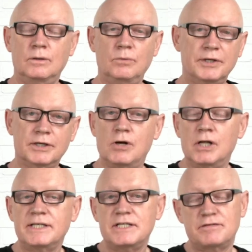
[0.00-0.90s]
What are all
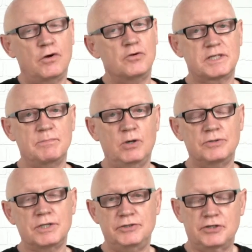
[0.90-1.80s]
these focus
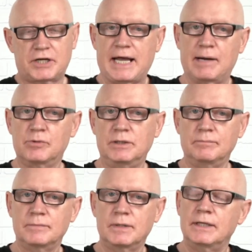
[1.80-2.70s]
modes on your camera,
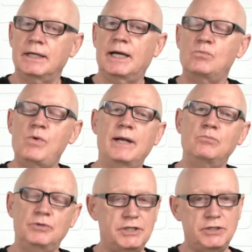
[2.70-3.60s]
and when
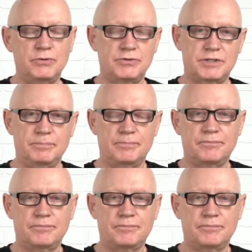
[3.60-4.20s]
would you use them?